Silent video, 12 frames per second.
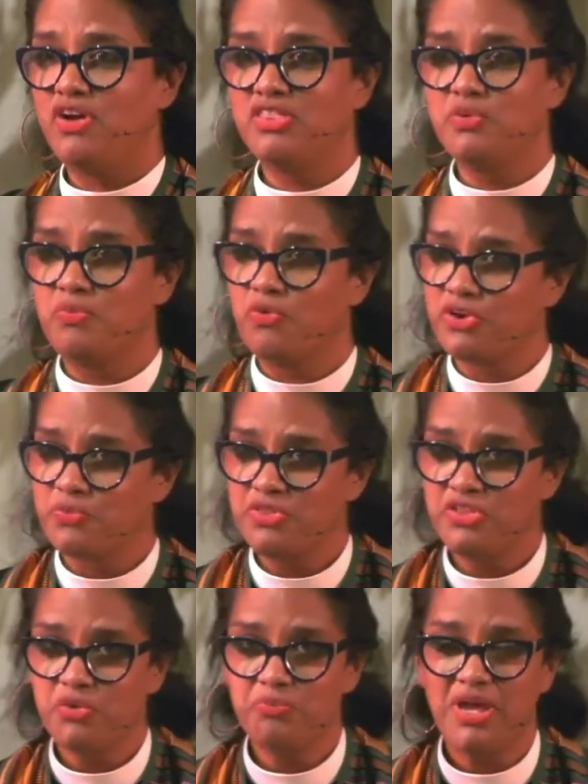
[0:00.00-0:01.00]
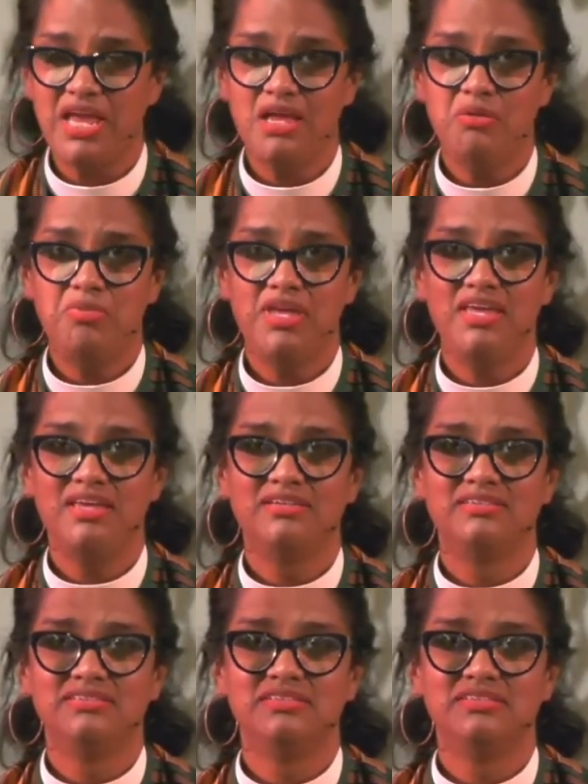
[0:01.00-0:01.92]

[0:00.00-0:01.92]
you're at the border with your baby,